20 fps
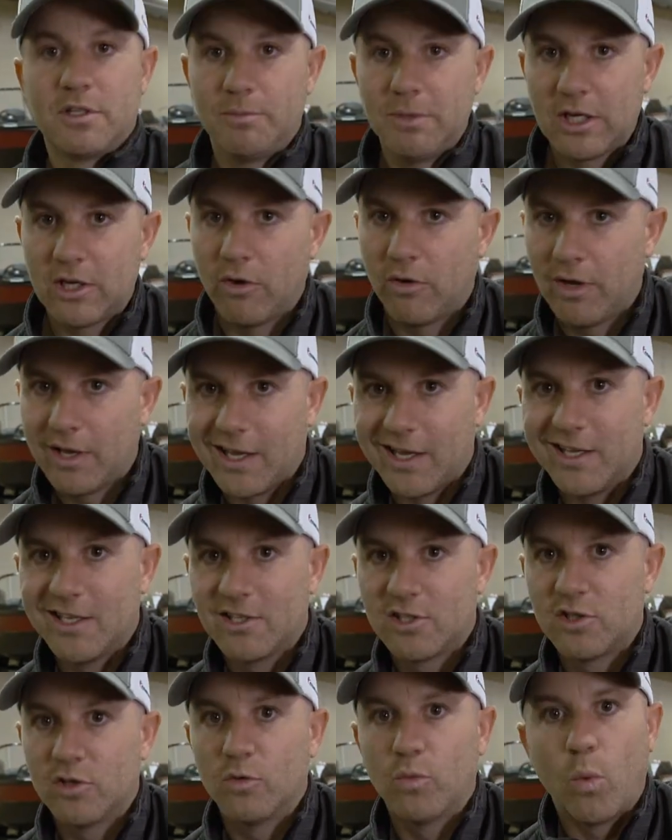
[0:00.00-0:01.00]
to be going
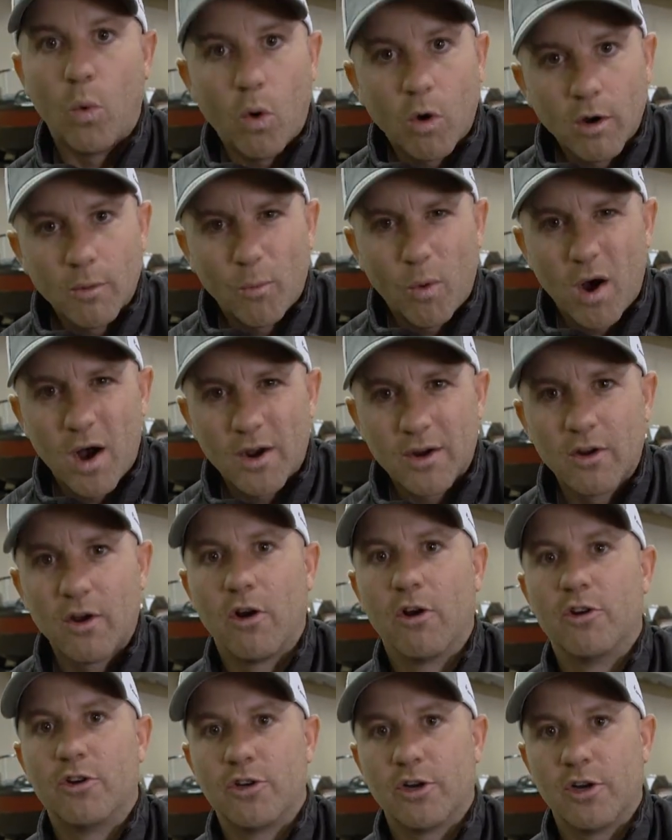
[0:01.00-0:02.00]
into warm water
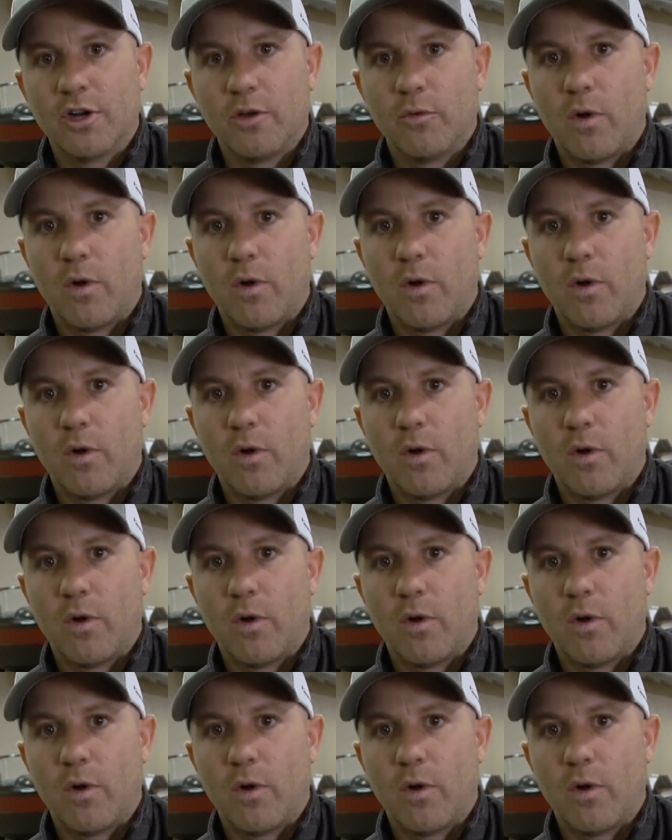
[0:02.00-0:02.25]
or dirty